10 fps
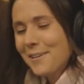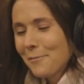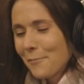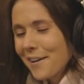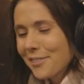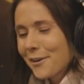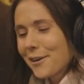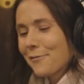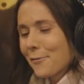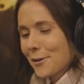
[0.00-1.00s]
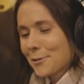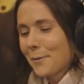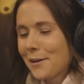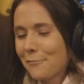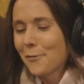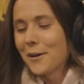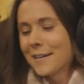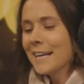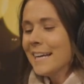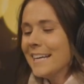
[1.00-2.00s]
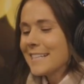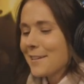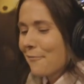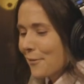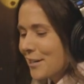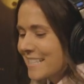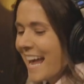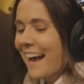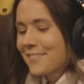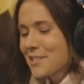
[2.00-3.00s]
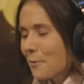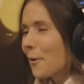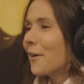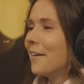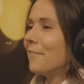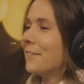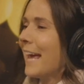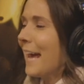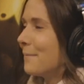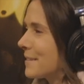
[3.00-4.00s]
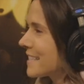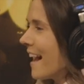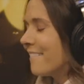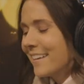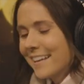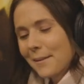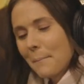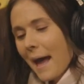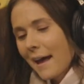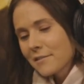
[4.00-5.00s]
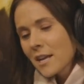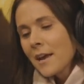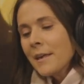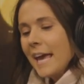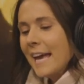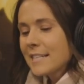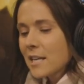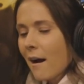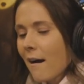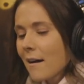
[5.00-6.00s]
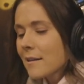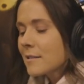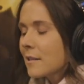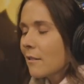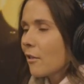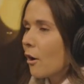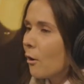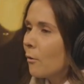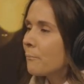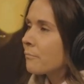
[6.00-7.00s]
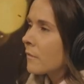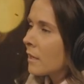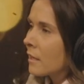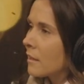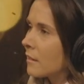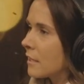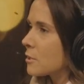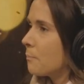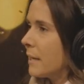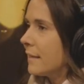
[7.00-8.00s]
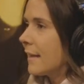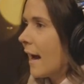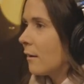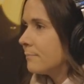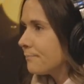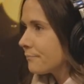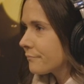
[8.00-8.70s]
134-24 is the first half score of Game 7 in the Mavs. It's caused, though, this beatdown